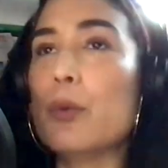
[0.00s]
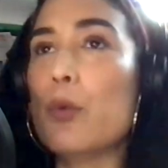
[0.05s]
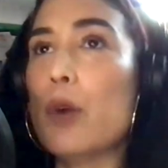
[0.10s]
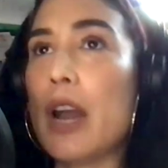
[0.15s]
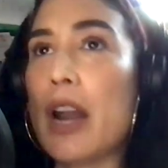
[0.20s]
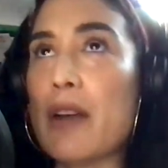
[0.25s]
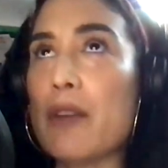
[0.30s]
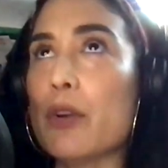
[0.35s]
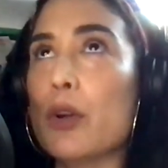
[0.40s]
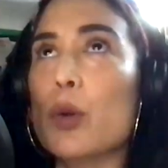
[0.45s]

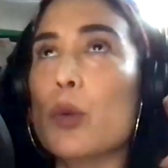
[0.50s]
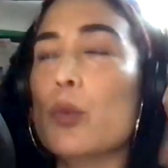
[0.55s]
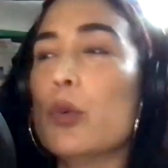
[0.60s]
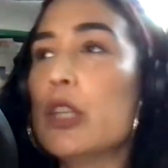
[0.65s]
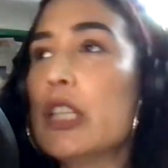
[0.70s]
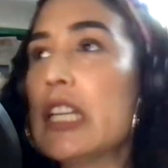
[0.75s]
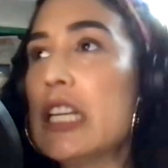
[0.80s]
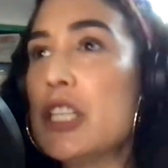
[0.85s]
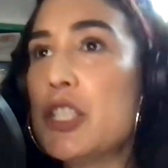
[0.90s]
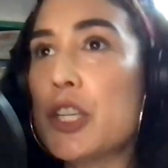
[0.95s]
whatever,
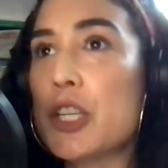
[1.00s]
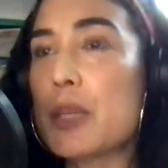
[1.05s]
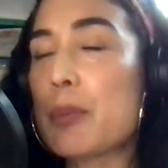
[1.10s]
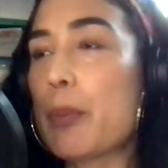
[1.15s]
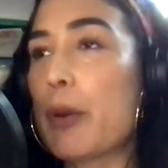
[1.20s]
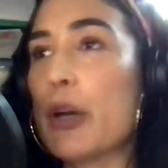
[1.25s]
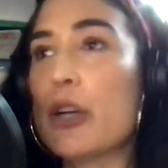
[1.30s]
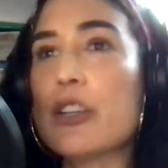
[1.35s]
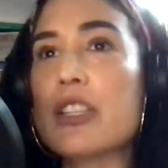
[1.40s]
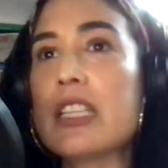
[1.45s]
religious
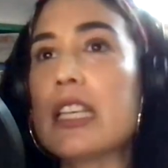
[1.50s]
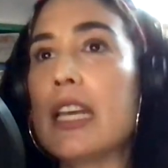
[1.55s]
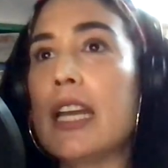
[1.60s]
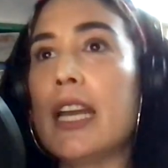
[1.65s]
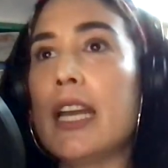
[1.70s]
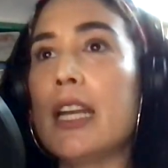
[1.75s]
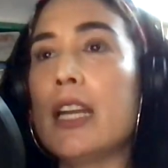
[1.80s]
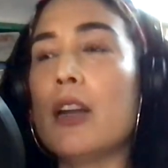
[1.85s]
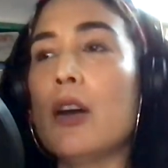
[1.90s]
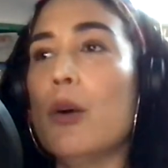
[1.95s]

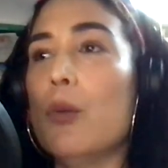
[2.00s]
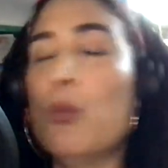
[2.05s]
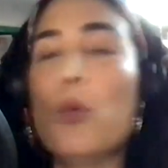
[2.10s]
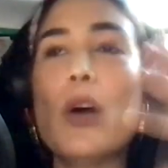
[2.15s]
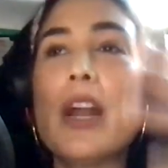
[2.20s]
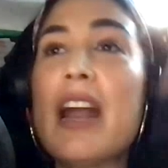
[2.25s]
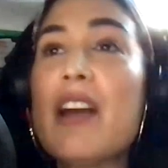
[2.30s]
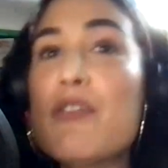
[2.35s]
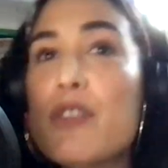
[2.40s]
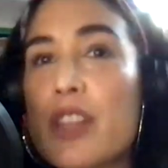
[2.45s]
person,
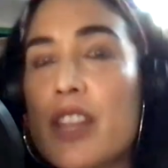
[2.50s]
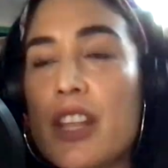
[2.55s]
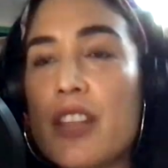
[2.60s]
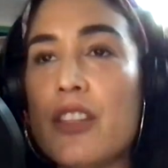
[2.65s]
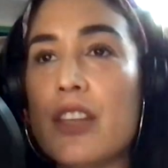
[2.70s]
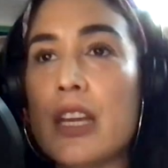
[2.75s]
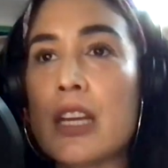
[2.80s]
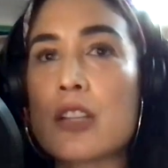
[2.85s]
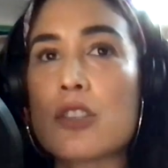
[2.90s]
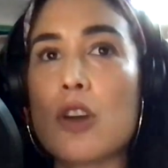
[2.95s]
whatever the
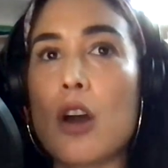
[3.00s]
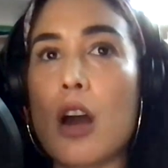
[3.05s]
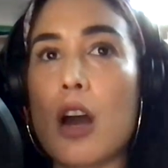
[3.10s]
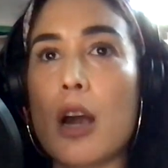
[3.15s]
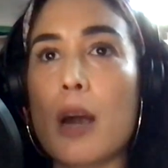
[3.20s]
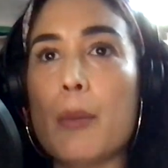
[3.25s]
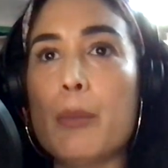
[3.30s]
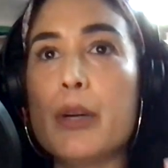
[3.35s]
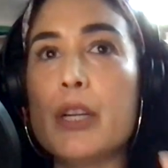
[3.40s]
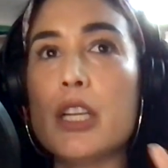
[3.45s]
things are.